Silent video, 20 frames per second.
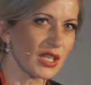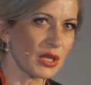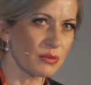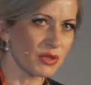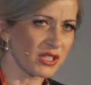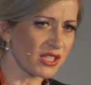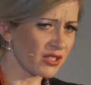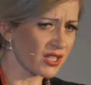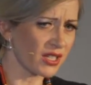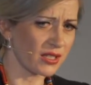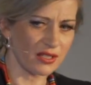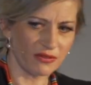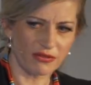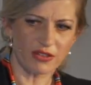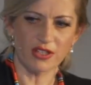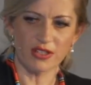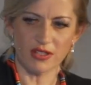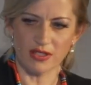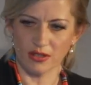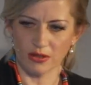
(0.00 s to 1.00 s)
But there are
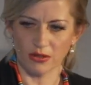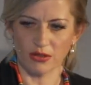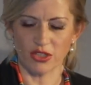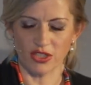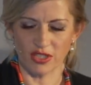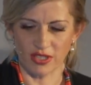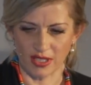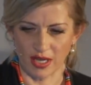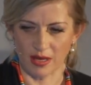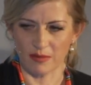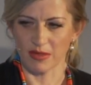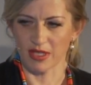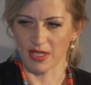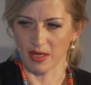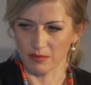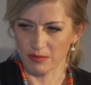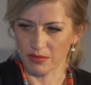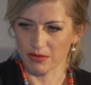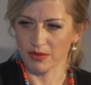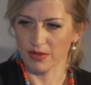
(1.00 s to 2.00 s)
different solutions coming
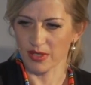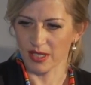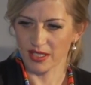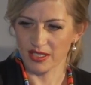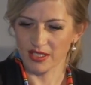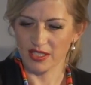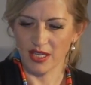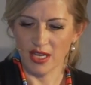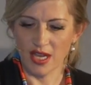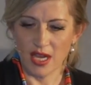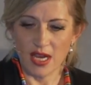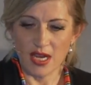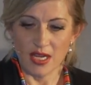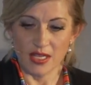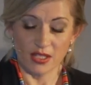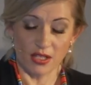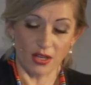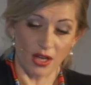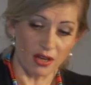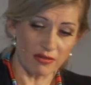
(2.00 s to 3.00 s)
up, right?
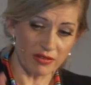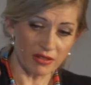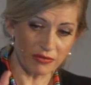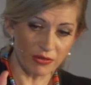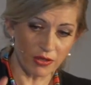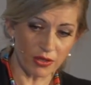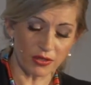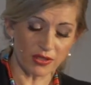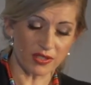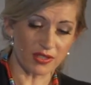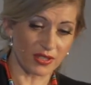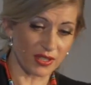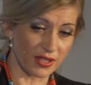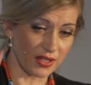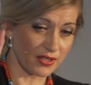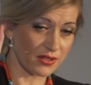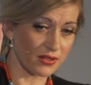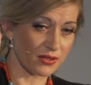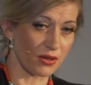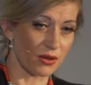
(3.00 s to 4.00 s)
So our focus
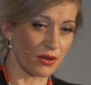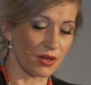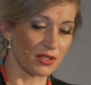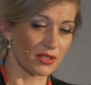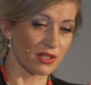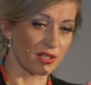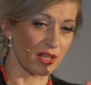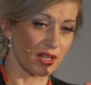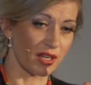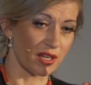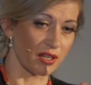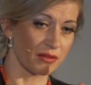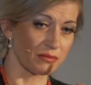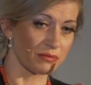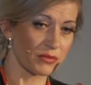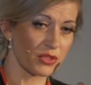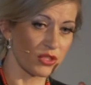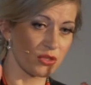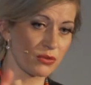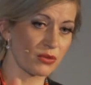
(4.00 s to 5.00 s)
is on
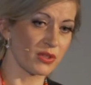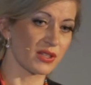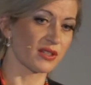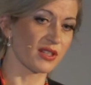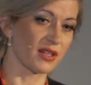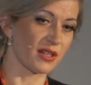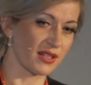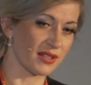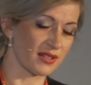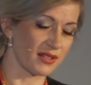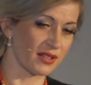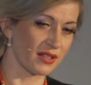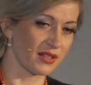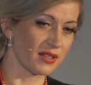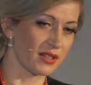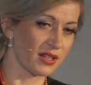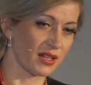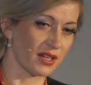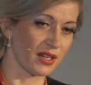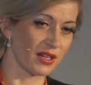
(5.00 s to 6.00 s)
tokenizing,